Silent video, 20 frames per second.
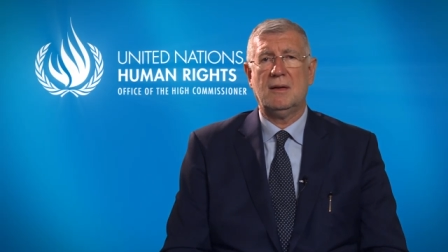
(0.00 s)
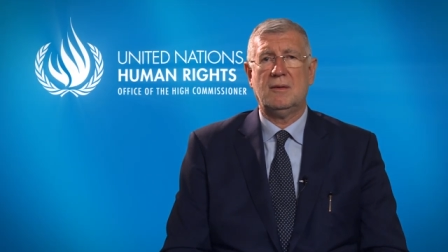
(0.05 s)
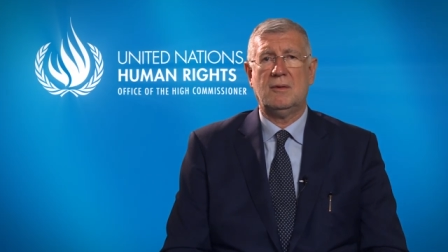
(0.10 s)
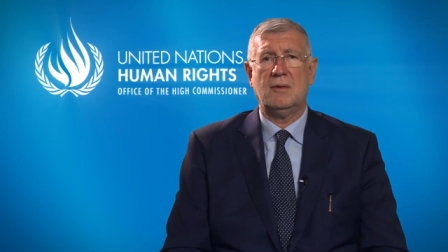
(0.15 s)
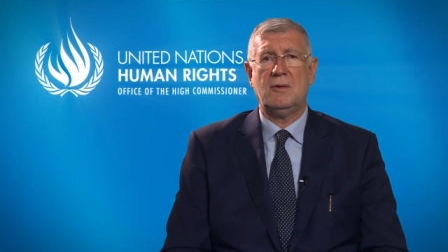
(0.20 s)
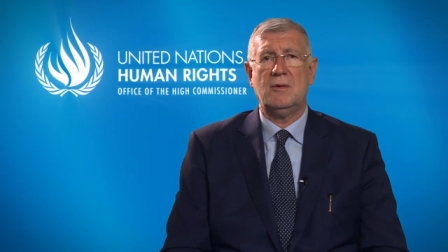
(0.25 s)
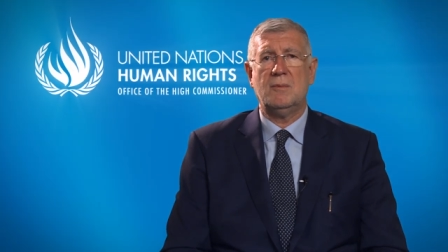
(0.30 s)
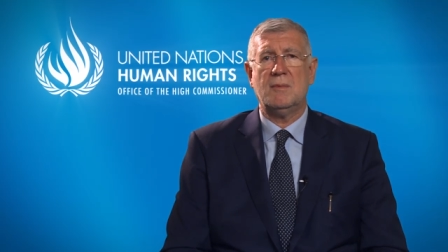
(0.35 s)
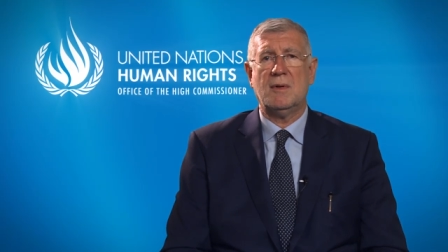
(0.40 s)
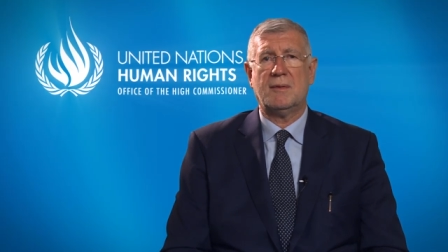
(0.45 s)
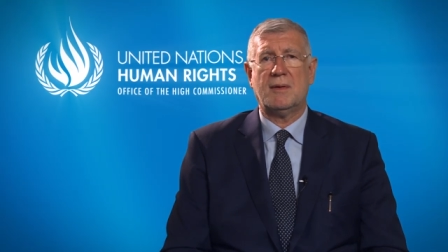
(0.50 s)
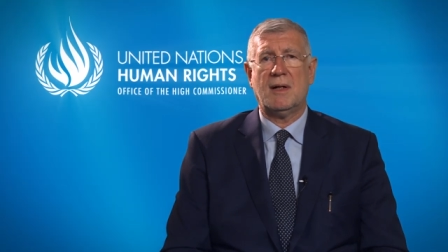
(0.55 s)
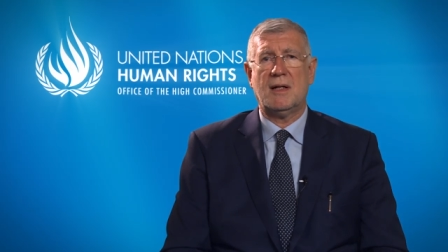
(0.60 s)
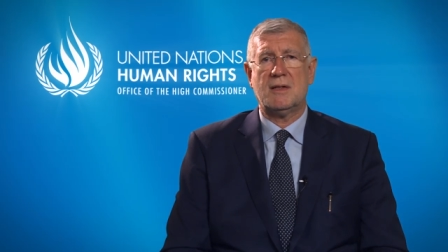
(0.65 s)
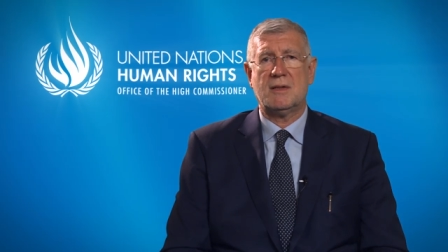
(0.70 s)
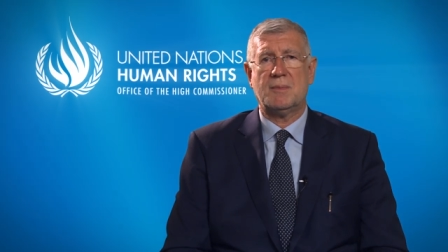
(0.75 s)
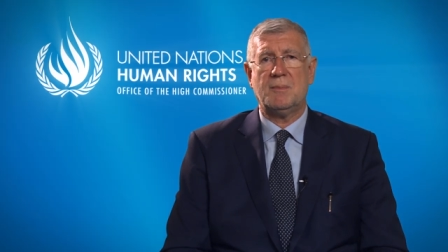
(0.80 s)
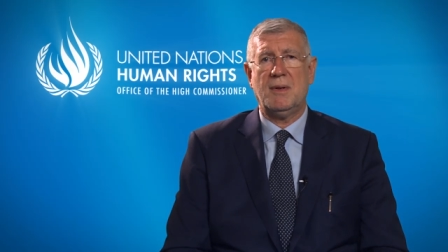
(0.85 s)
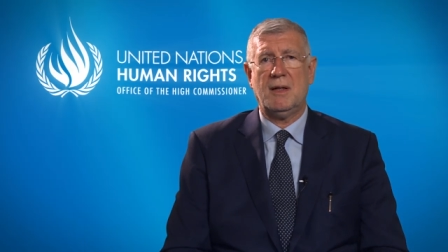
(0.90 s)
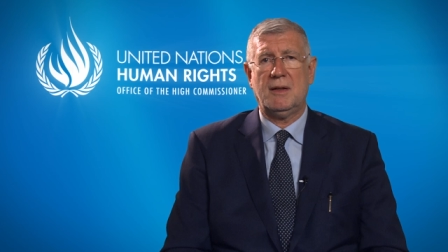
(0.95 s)
to human
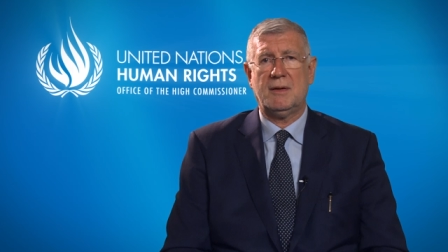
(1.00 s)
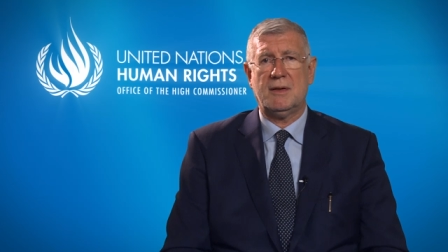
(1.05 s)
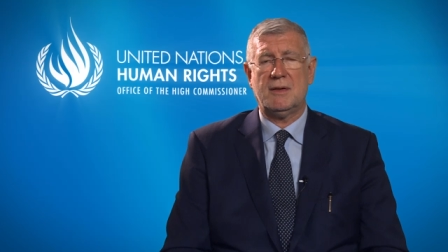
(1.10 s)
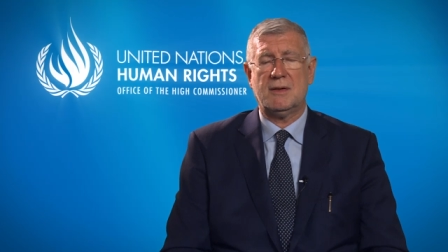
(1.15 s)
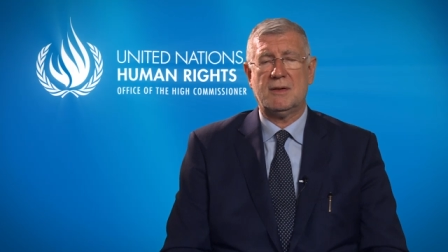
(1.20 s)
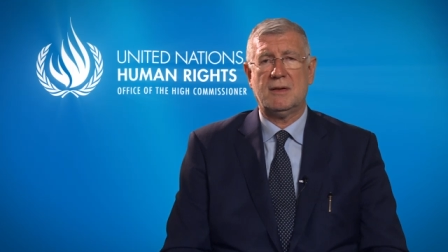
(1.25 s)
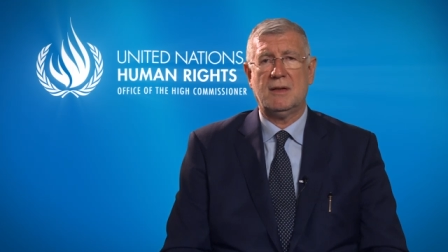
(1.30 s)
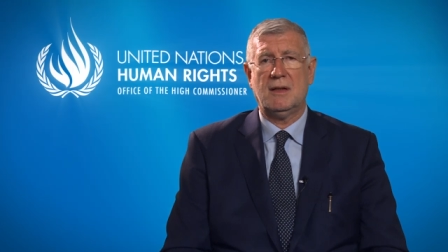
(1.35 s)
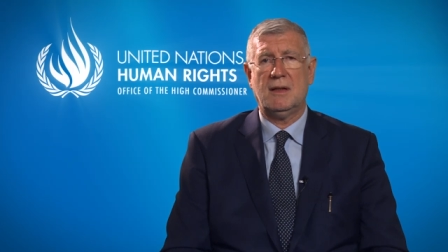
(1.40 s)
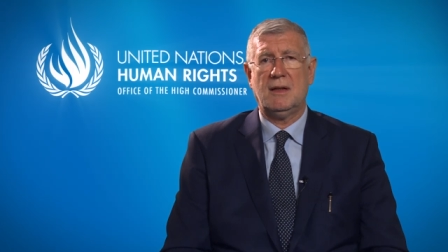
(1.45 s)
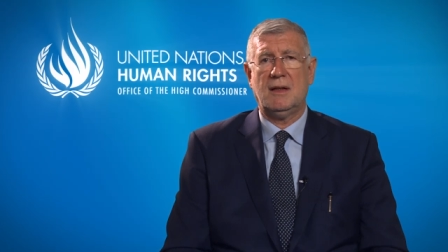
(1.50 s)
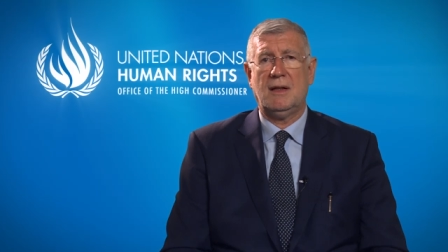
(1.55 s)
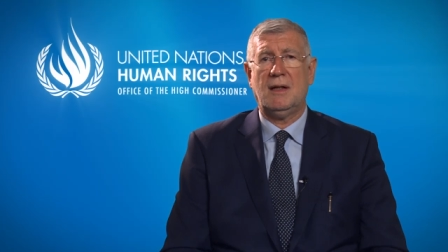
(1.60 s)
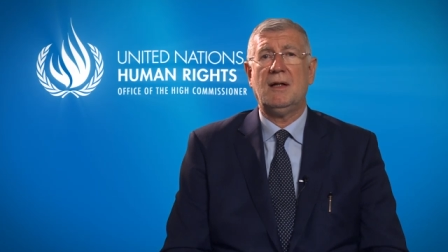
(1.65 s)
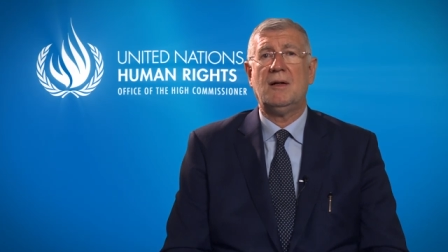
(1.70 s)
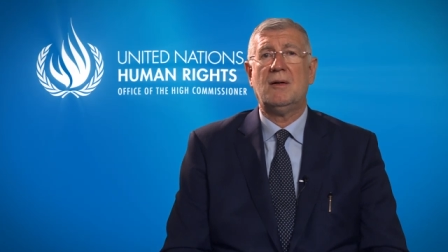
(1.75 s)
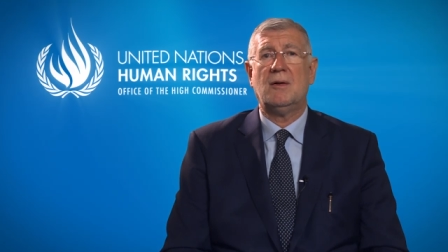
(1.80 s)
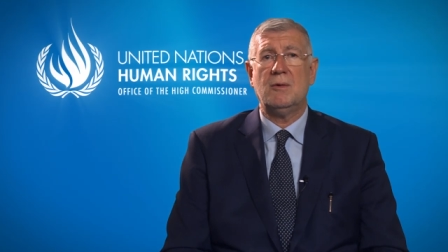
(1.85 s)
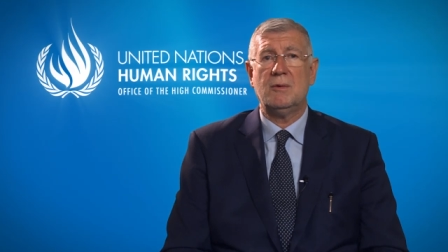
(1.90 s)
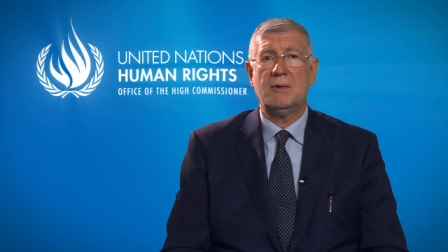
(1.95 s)
rights bodies,
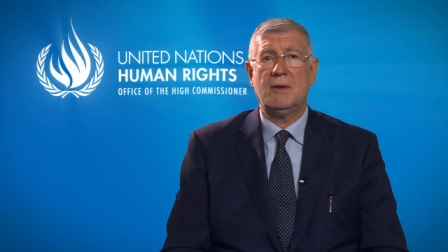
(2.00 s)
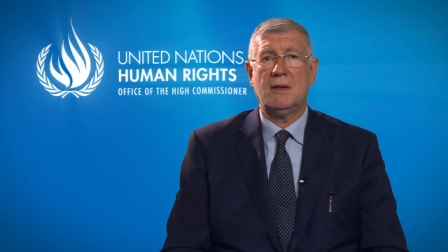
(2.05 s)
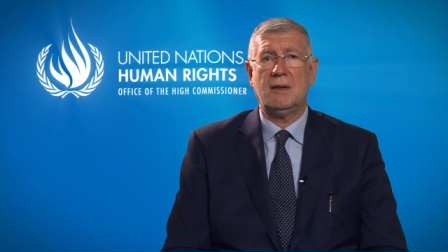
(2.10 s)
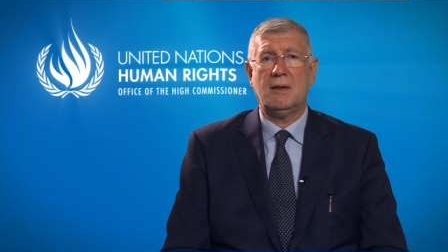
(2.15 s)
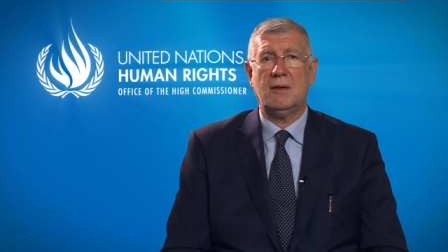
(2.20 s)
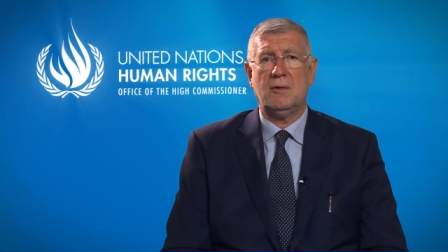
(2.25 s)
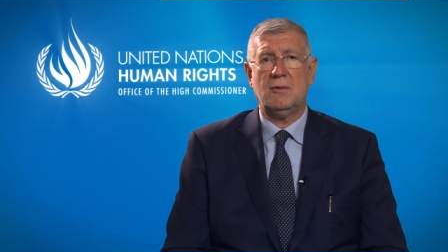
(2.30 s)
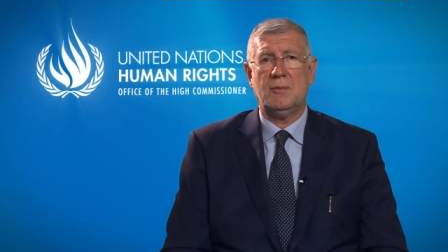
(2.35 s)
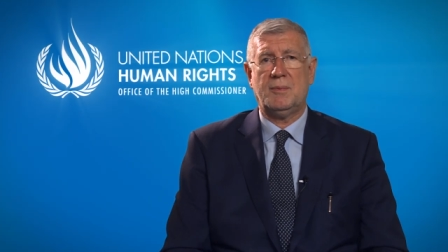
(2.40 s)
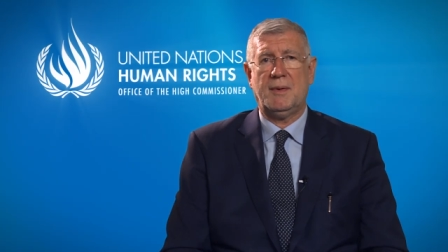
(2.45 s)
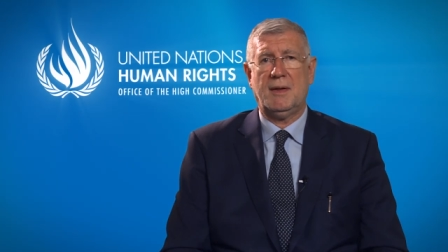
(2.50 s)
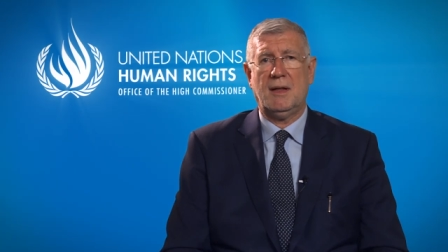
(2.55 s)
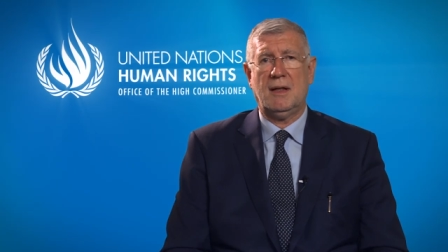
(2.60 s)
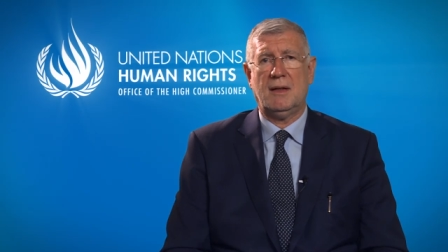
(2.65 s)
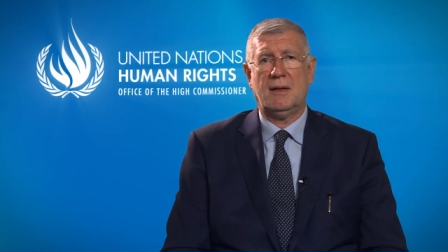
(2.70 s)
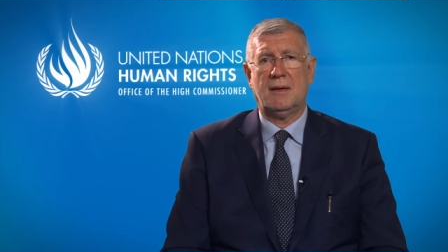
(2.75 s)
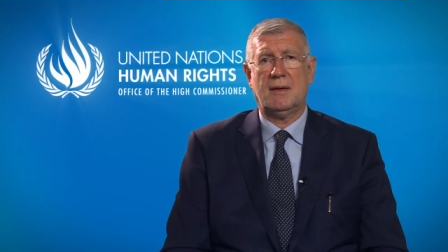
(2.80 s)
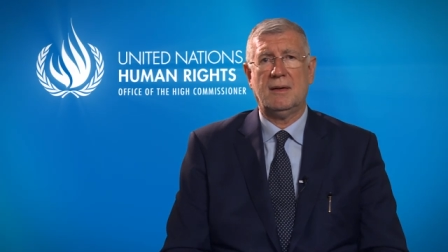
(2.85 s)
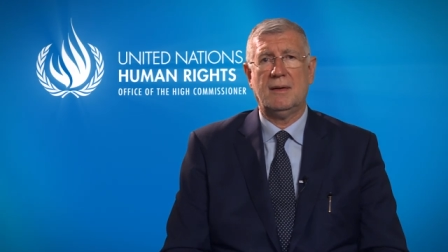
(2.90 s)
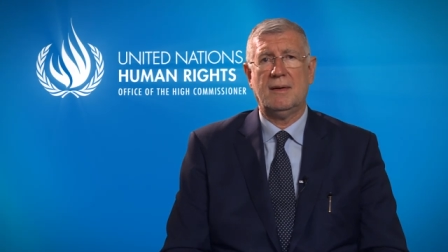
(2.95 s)
including the
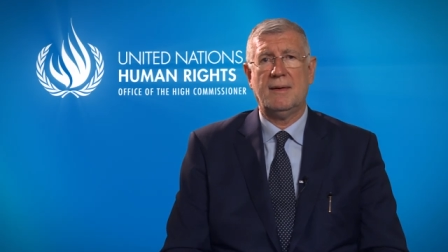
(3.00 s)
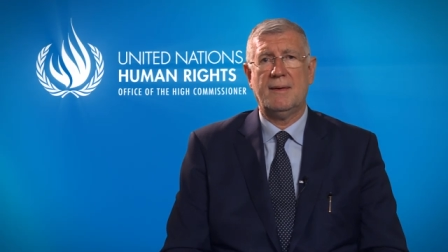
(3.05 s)
UPR.